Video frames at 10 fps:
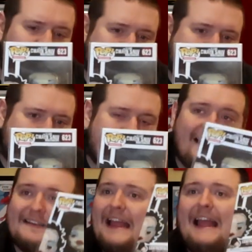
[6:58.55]
lost
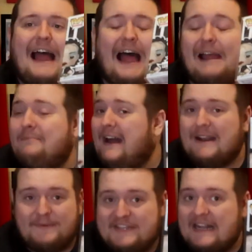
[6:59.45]
$10. I'm not
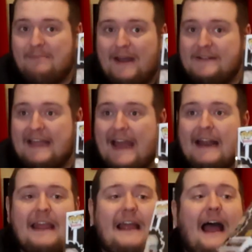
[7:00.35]
upset about
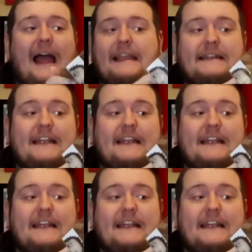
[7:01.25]
that. I can